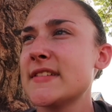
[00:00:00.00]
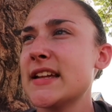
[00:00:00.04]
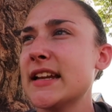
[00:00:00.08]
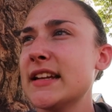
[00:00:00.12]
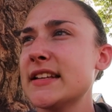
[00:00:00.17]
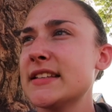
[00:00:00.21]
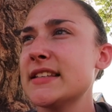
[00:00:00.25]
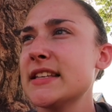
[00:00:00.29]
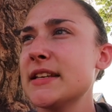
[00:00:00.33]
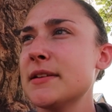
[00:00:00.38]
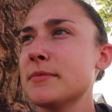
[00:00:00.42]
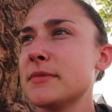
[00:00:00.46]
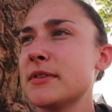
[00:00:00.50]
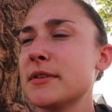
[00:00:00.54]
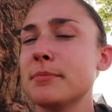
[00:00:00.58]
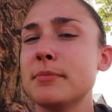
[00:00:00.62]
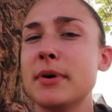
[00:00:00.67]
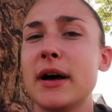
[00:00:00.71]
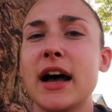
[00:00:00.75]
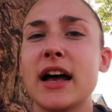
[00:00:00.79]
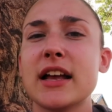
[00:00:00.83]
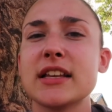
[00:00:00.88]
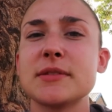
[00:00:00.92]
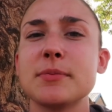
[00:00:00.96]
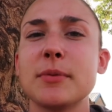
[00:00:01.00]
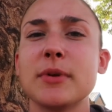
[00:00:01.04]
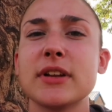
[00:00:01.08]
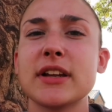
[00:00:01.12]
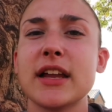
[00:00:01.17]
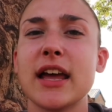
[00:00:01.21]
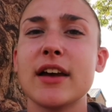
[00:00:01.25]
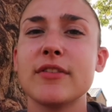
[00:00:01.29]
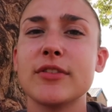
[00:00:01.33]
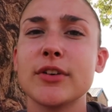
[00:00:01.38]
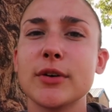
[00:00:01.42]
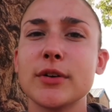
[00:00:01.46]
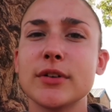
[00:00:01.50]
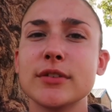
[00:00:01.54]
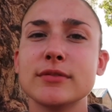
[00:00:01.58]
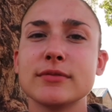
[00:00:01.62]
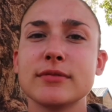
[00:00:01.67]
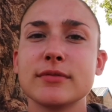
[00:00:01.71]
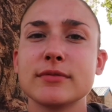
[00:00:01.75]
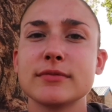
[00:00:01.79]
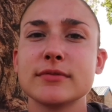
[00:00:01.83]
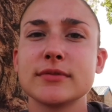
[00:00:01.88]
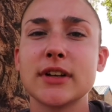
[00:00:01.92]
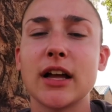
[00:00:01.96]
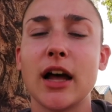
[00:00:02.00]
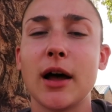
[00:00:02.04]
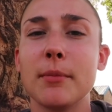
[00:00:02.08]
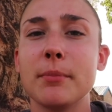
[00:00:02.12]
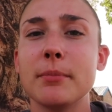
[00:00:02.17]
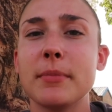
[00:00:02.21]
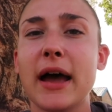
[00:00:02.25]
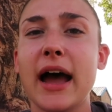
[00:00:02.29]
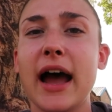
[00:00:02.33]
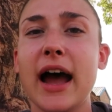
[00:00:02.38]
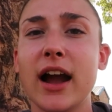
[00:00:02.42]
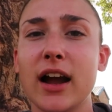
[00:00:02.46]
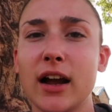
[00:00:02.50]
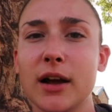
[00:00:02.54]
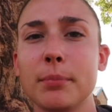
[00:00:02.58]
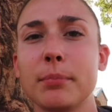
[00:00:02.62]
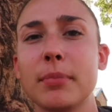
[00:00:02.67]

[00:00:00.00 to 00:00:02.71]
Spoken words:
And it seems impossible to ever come back,